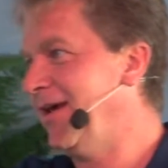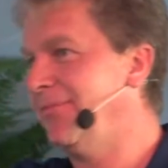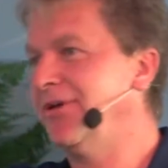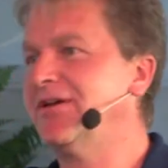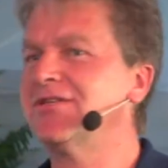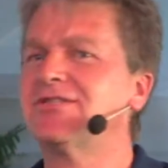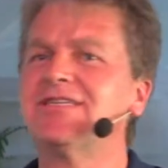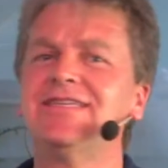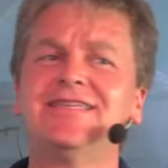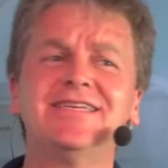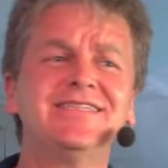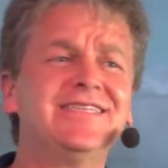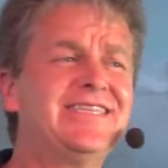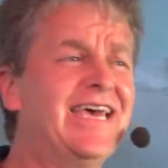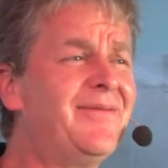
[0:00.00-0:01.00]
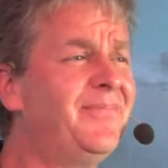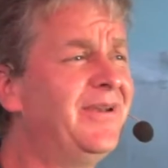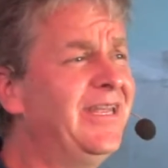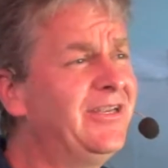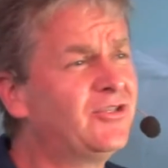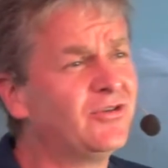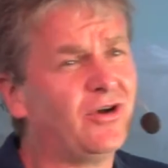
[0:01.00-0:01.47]
because this is
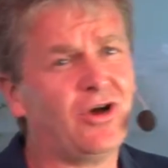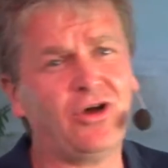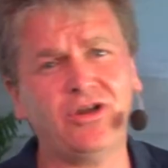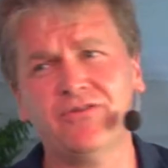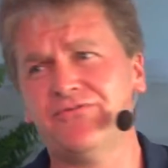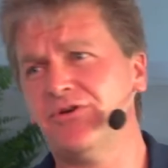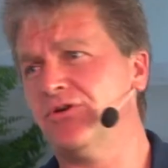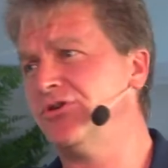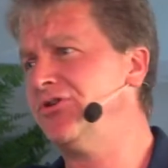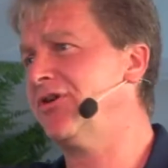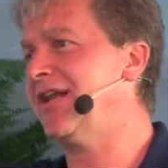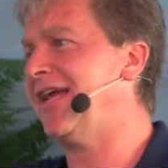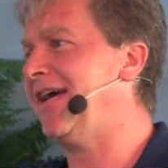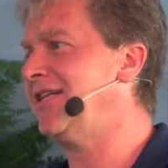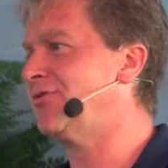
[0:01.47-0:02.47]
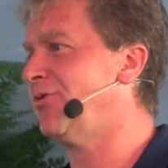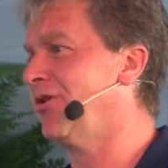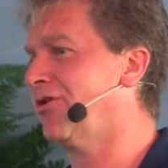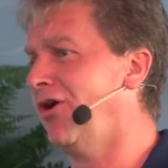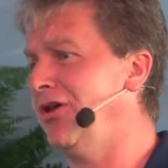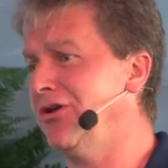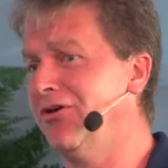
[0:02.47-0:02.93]
happening to all of you. Your clients will
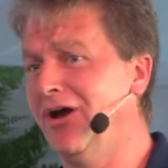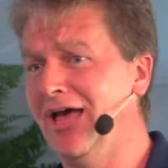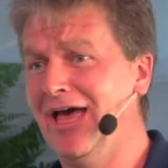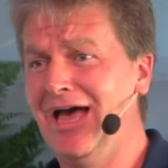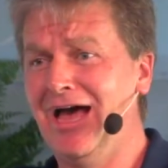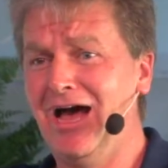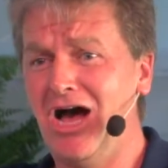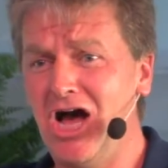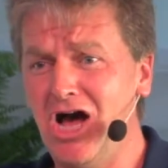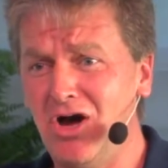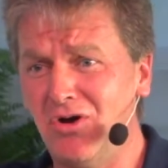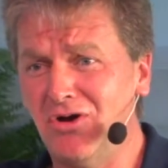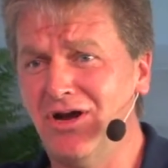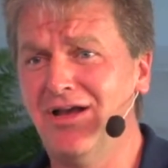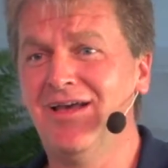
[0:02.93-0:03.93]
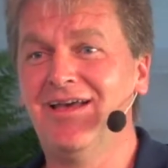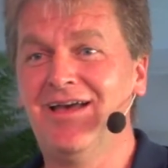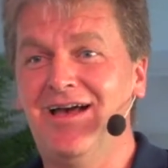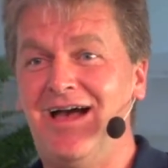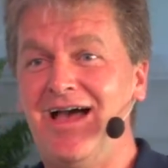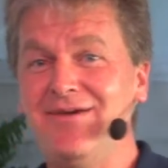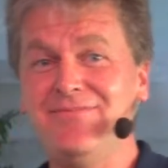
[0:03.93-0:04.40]
call you, oh,
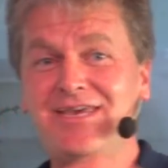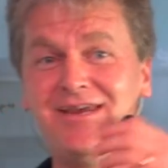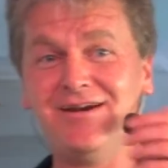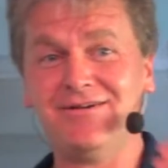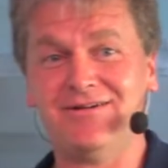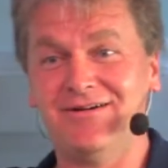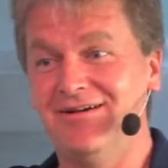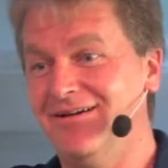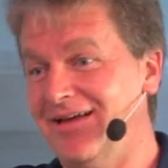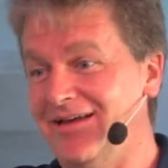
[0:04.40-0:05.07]
I'm here,